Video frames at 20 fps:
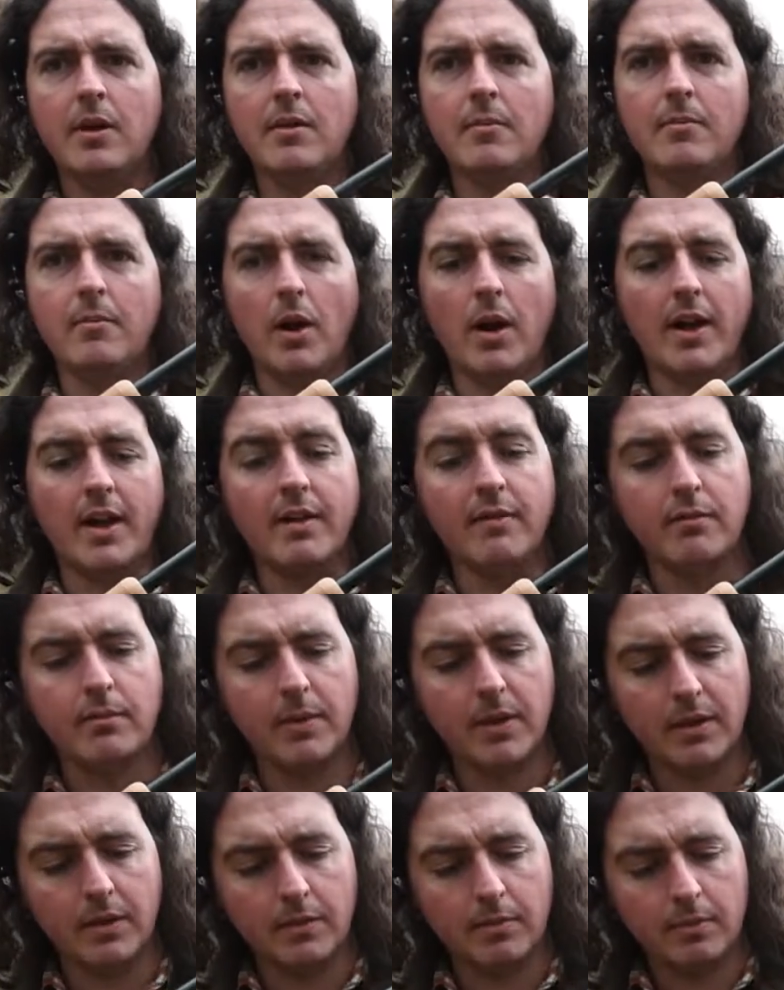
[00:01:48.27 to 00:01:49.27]
Might even
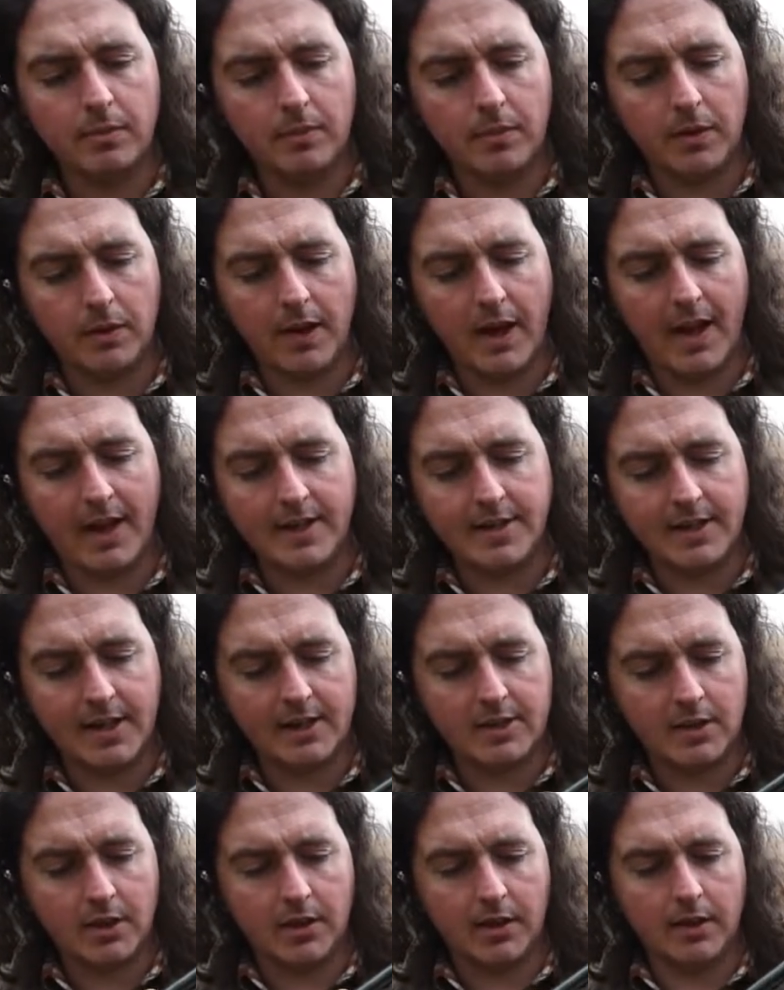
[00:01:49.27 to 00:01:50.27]
be the 8
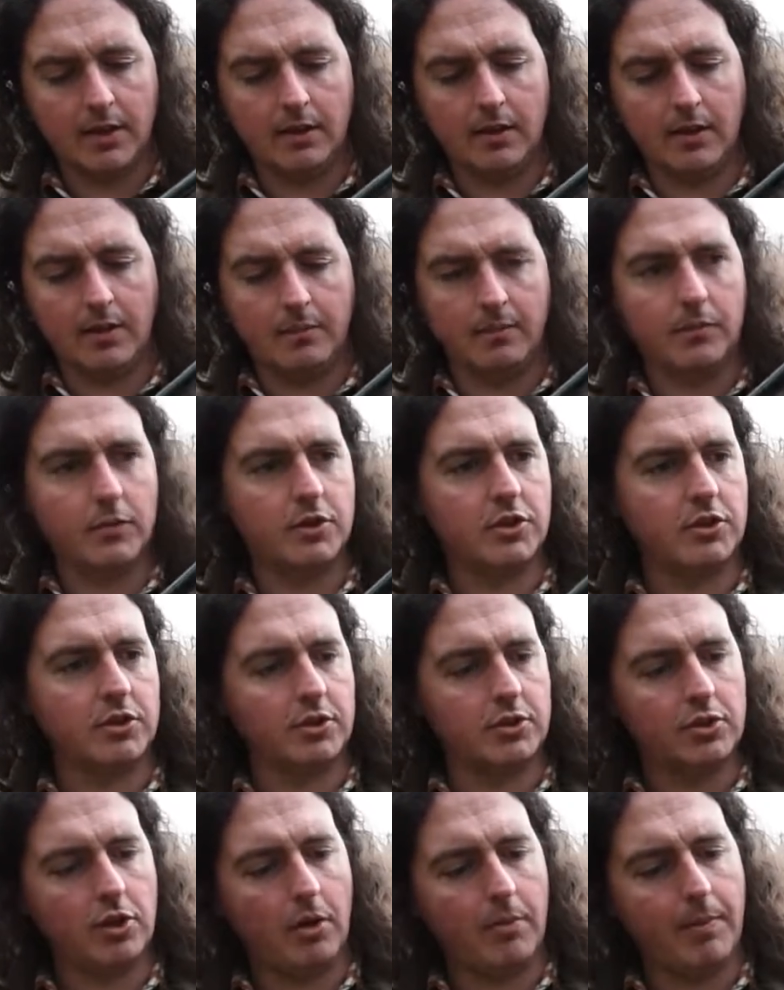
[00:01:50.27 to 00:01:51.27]
actually, which is
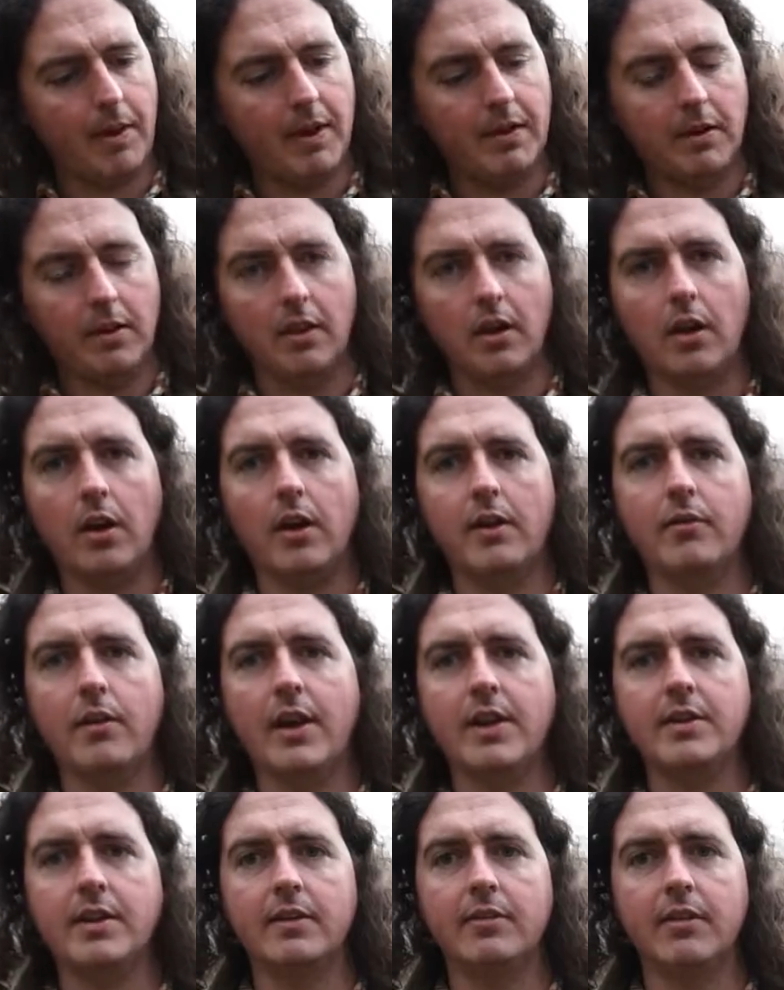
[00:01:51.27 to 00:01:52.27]
the top end of the line
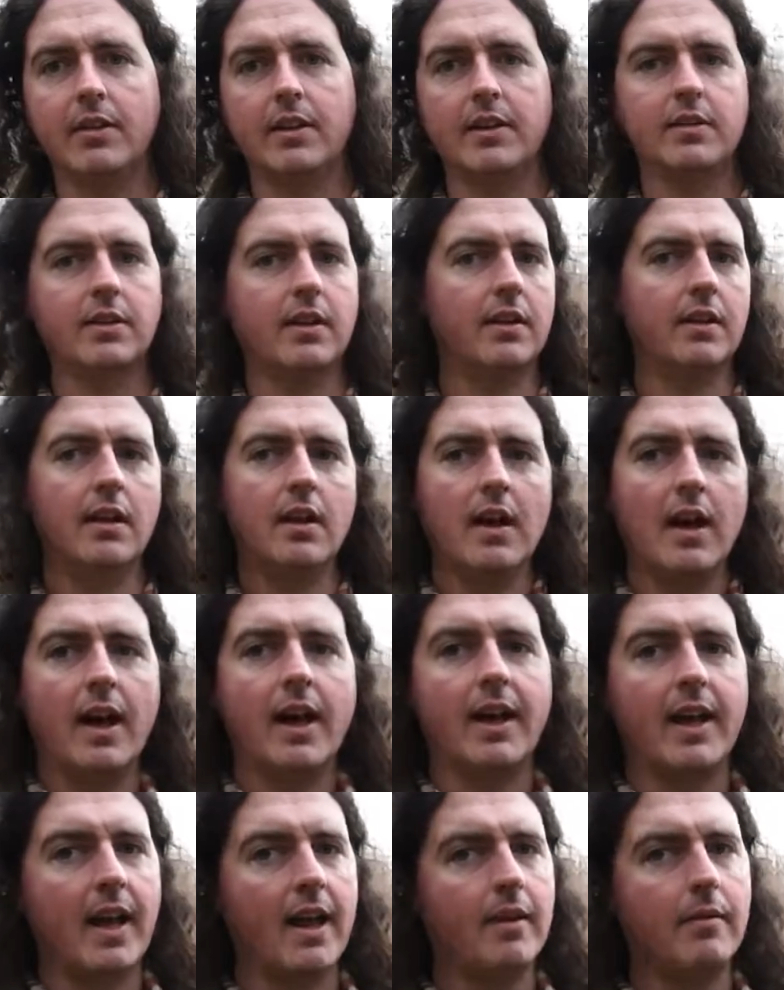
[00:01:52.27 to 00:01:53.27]
rating for this. And
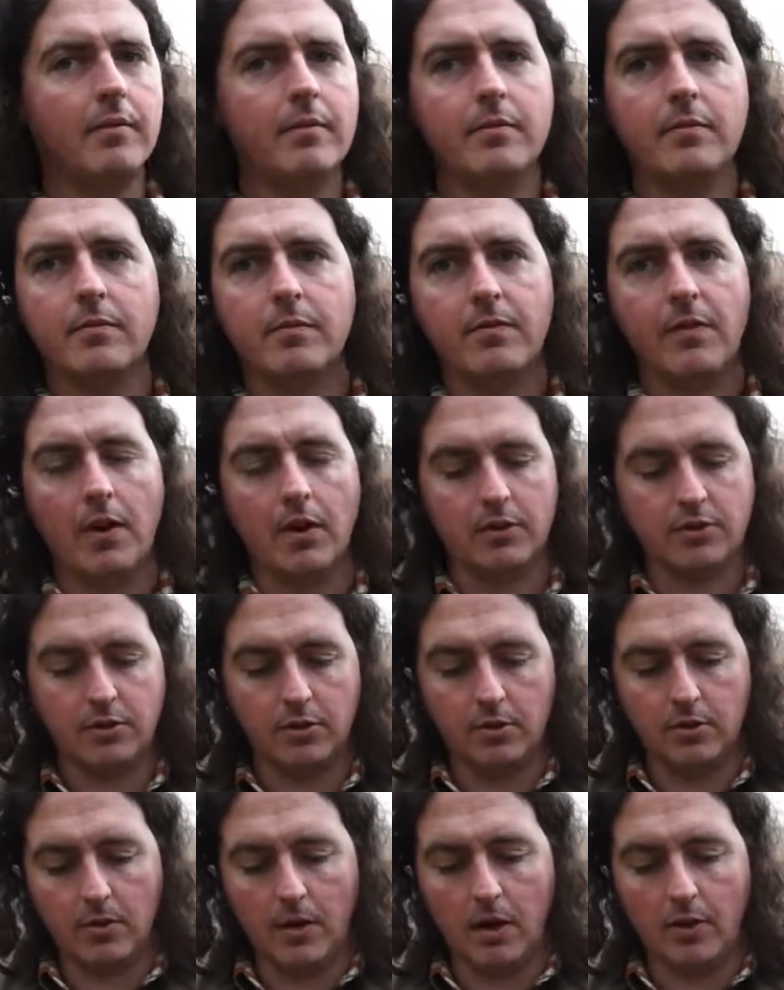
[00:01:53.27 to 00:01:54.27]
again, far
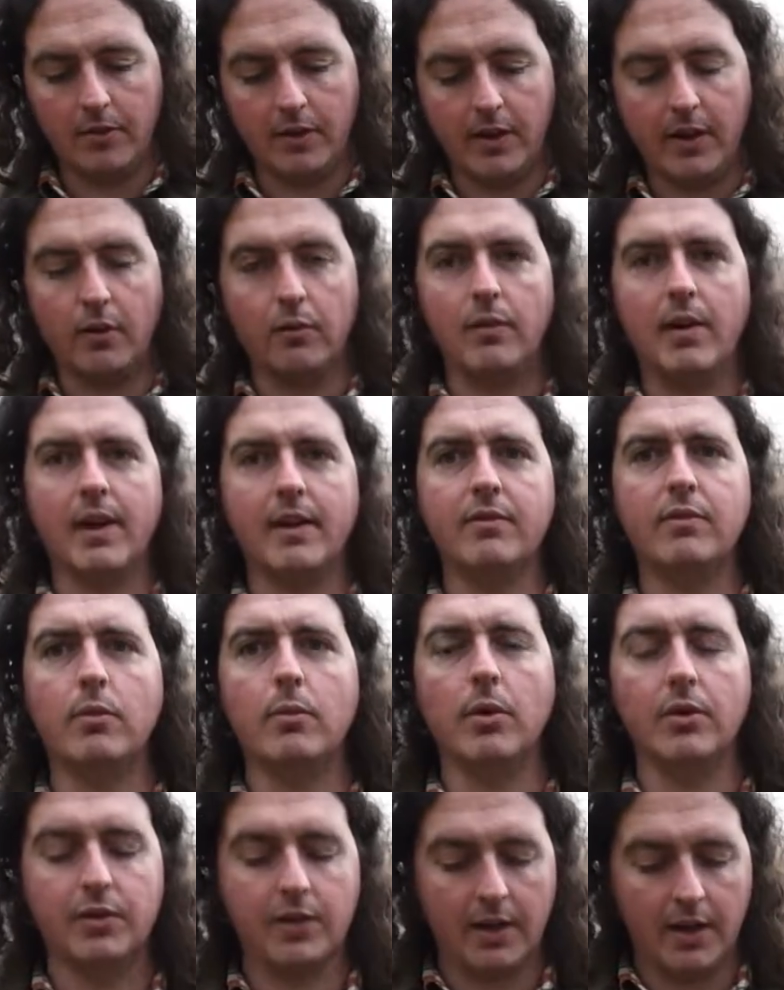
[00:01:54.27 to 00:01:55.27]
too overkill really for
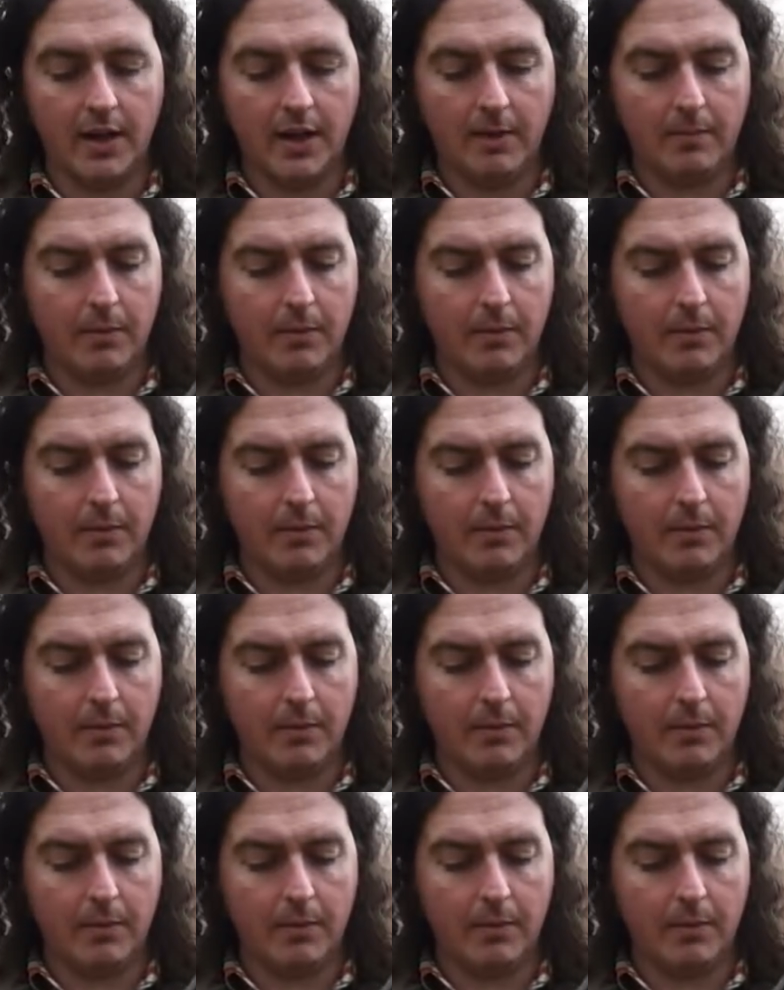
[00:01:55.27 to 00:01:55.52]
what's in here.